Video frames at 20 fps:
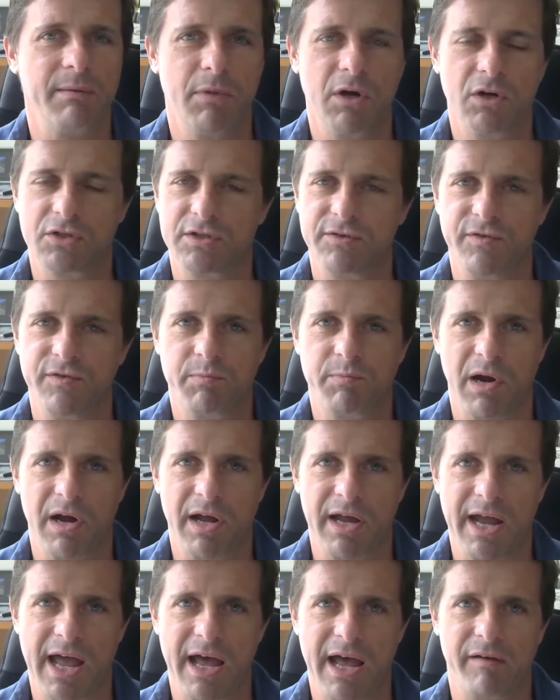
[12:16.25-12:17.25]
Most of you
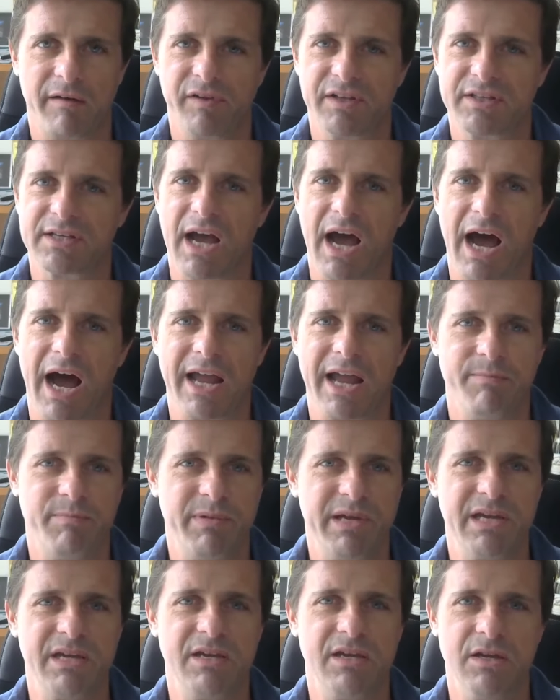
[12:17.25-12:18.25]
probably have. It's
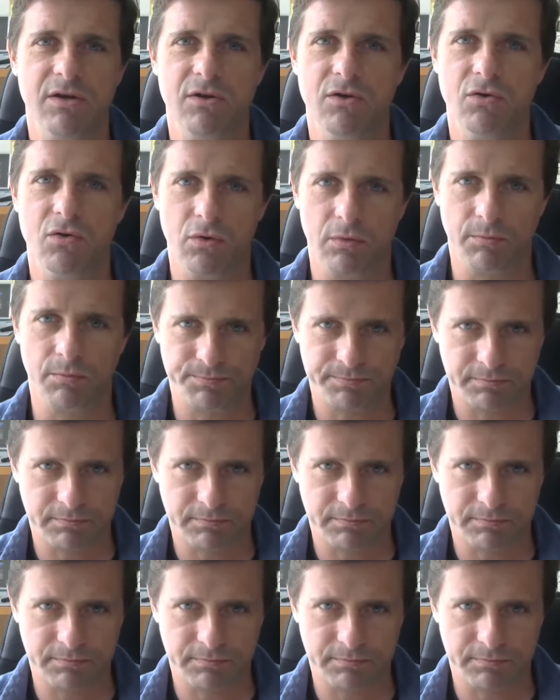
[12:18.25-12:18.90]
IBU,